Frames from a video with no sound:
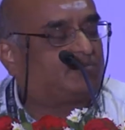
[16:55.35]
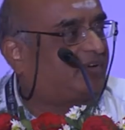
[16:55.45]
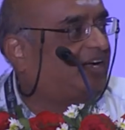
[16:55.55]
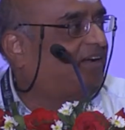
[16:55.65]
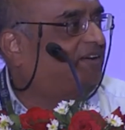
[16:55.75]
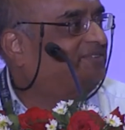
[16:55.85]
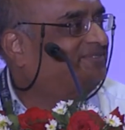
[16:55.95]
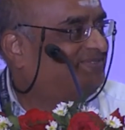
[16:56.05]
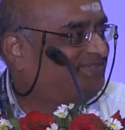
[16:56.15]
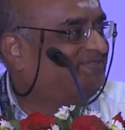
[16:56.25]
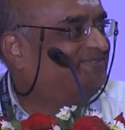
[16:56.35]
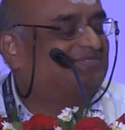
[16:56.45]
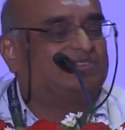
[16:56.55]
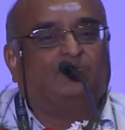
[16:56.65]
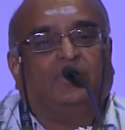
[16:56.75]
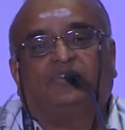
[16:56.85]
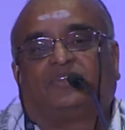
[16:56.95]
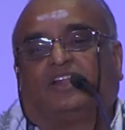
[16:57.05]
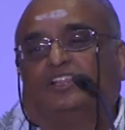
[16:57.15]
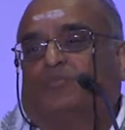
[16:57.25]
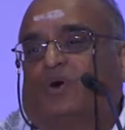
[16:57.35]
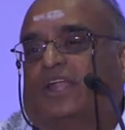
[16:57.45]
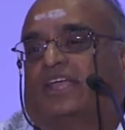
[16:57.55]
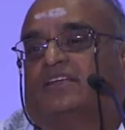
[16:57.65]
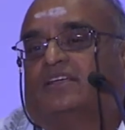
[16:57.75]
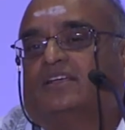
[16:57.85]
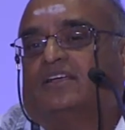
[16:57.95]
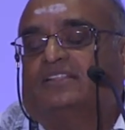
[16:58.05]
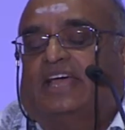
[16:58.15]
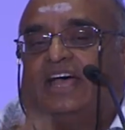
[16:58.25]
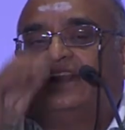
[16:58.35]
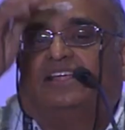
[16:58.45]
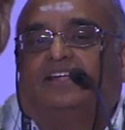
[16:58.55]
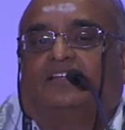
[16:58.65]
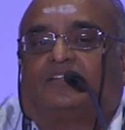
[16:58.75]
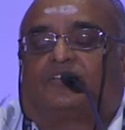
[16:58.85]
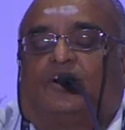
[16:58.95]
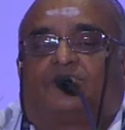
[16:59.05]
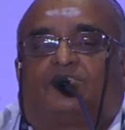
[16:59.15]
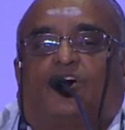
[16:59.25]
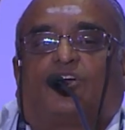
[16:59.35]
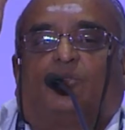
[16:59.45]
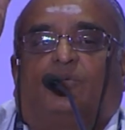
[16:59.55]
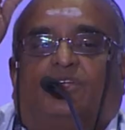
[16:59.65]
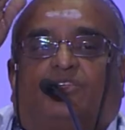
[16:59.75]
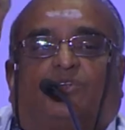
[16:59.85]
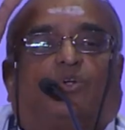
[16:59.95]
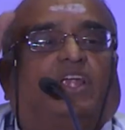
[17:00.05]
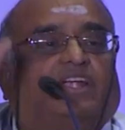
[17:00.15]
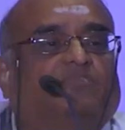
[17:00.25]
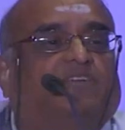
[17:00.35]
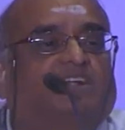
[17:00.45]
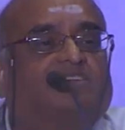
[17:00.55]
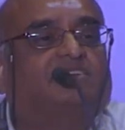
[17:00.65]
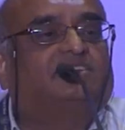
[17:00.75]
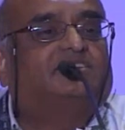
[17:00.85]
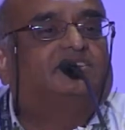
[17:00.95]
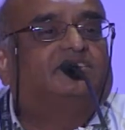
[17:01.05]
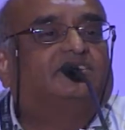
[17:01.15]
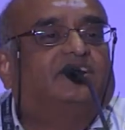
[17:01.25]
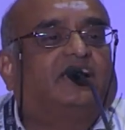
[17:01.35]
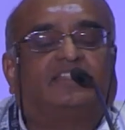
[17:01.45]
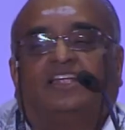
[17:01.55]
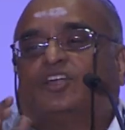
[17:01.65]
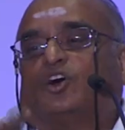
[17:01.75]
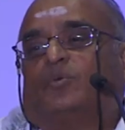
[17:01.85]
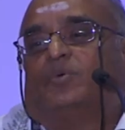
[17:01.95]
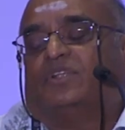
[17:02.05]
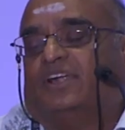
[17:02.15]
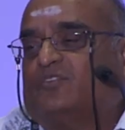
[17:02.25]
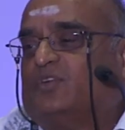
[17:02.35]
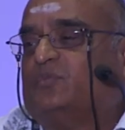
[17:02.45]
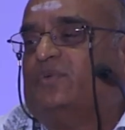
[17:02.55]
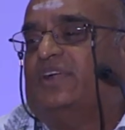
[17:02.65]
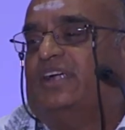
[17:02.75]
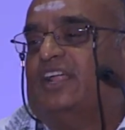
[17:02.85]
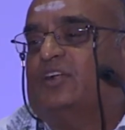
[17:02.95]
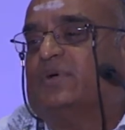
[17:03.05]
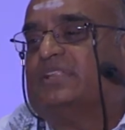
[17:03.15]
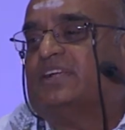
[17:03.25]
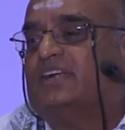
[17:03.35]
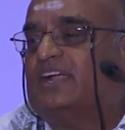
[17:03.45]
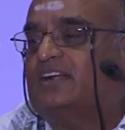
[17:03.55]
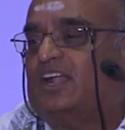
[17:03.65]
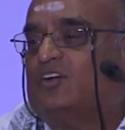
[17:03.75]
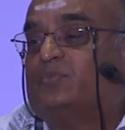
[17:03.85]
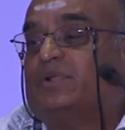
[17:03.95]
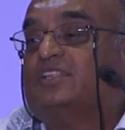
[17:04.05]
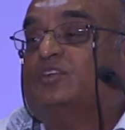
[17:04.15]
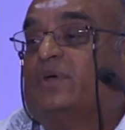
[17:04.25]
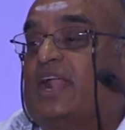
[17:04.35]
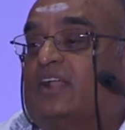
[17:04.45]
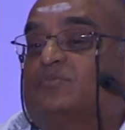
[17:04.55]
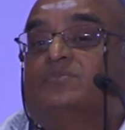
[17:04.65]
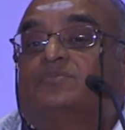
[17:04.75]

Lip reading: friend, the minister in the morning. There the interest cost talked about is totally different. There they talk about the difference between 10% and 11% per annum